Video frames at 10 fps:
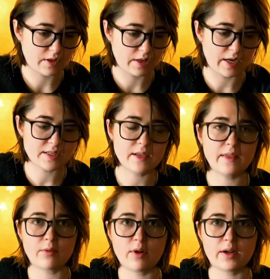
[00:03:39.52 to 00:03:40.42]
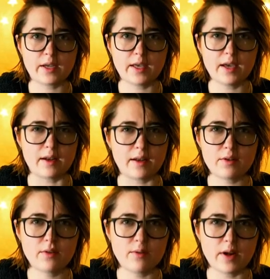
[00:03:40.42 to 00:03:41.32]
And I said that wrong again. I
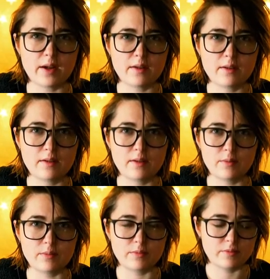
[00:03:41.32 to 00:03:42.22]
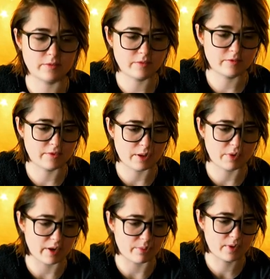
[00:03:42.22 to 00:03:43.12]
don't know why I'm
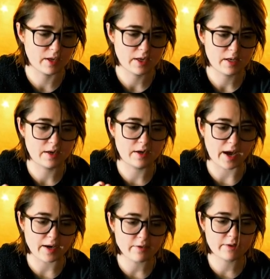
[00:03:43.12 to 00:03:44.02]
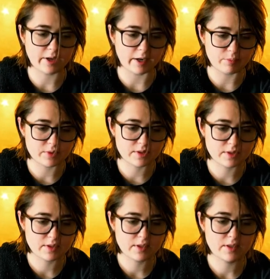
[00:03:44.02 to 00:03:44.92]
flubbing up. Nine of
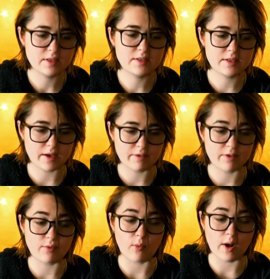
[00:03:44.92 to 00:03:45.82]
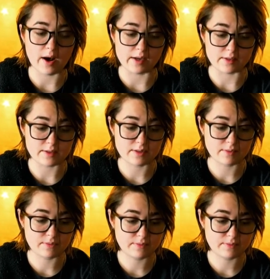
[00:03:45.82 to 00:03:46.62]
Cups, Seven of Wands.